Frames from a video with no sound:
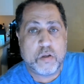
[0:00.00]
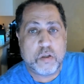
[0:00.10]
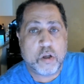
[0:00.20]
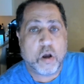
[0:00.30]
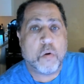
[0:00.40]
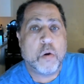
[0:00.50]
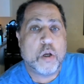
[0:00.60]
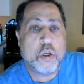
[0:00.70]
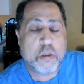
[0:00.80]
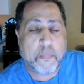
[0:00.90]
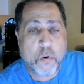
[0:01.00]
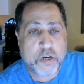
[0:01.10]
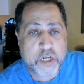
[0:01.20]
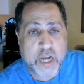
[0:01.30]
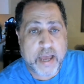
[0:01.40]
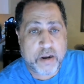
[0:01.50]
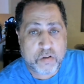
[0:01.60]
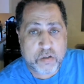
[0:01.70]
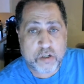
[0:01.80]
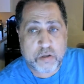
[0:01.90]
So support
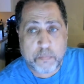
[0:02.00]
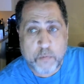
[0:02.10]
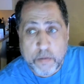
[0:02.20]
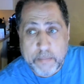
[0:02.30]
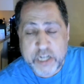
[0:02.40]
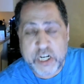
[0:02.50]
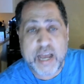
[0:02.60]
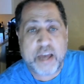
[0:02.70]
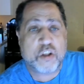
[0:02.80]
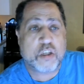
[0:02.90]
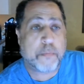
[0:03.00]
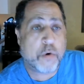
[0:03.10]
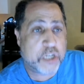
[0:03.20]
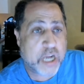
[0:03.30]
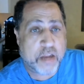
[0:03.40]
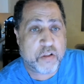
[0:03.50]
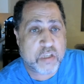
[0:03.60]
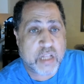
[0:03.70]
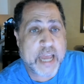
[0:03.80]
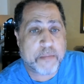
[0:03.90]
channels, support my channel, support
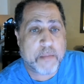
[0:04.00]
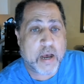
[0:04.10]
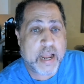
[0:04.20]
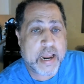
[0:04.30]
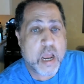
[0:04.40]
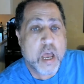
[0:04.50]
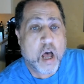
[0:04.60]
channels like mine.